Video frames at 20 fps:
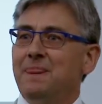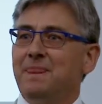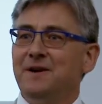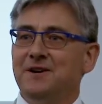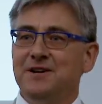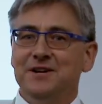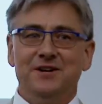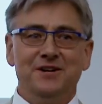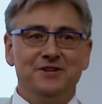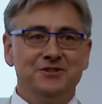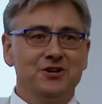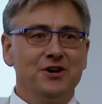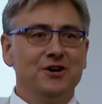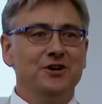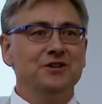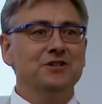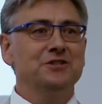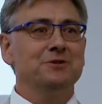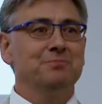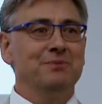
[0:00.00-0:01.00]
that it is
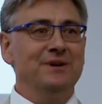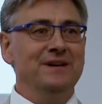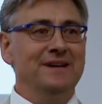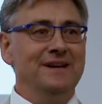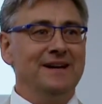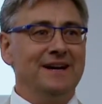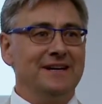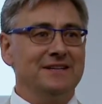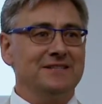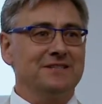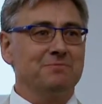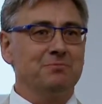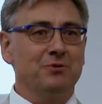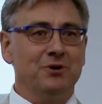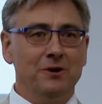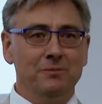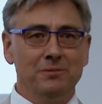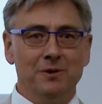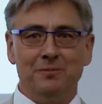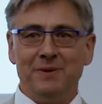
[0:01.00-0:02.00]
going to be as
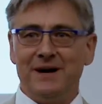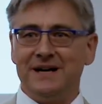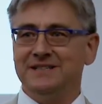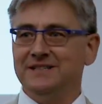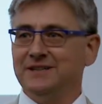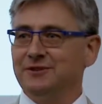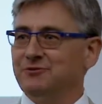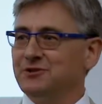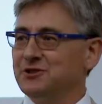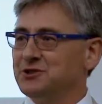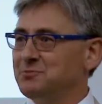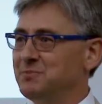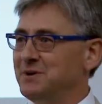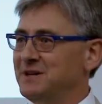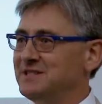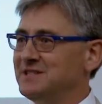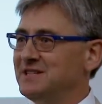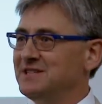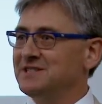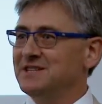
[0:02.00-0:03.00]
problematic for
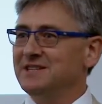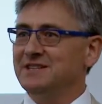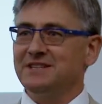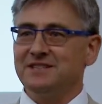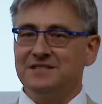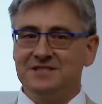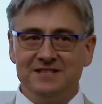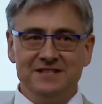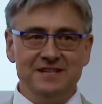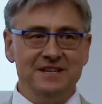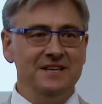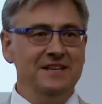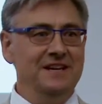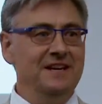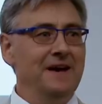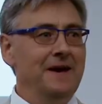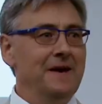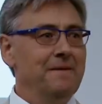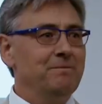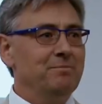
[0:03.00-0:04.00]
species in the sea